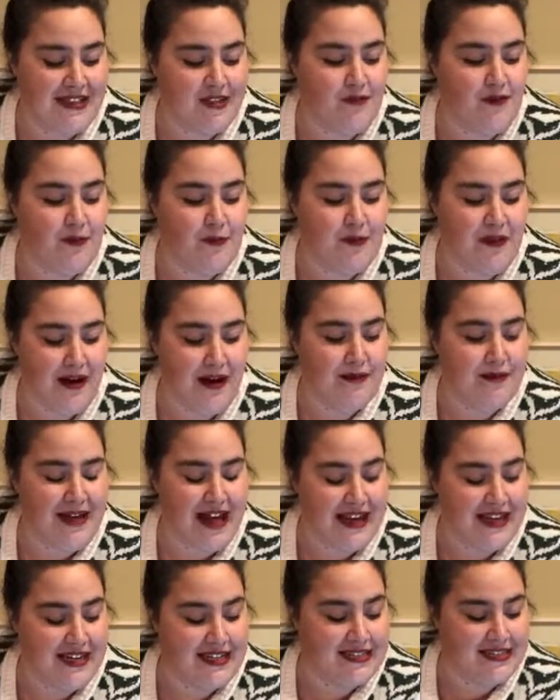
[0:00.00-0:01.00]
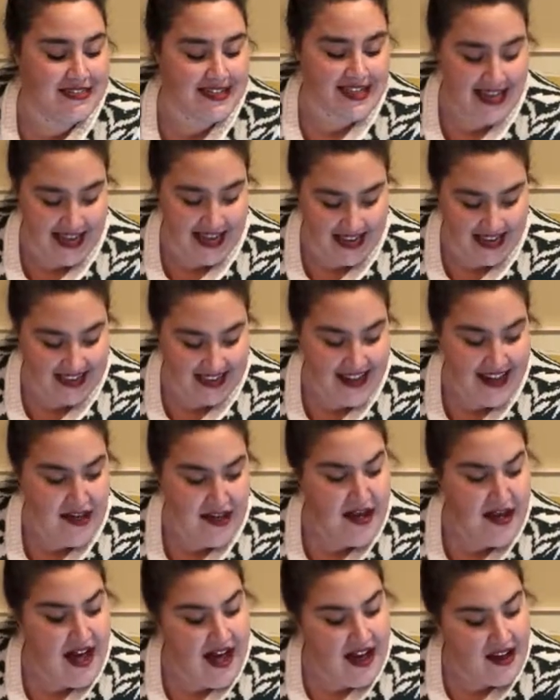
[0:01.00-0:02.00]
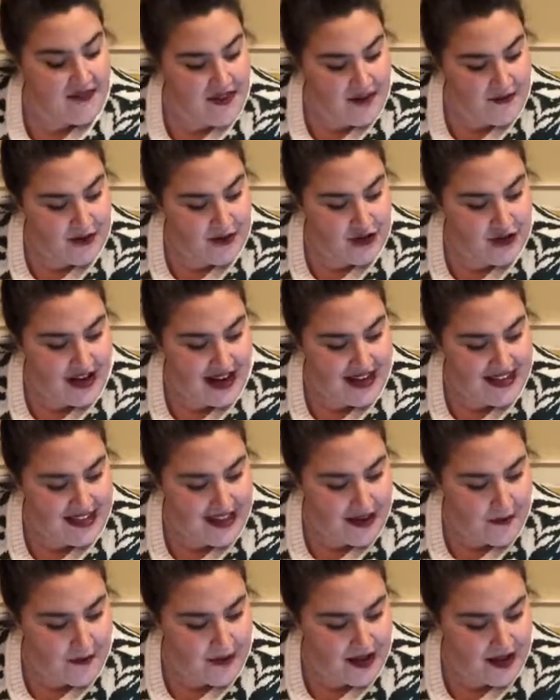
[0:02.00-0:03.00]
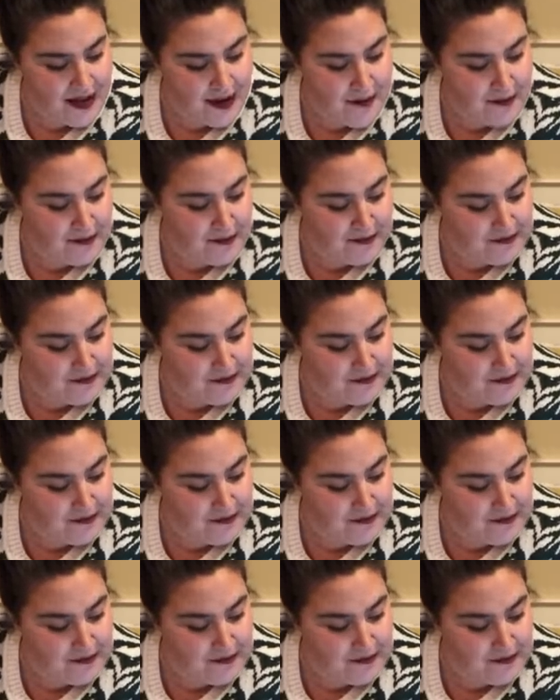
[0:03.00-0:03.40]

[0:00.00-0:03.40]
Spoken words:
for problematic skin. I've never tried that one.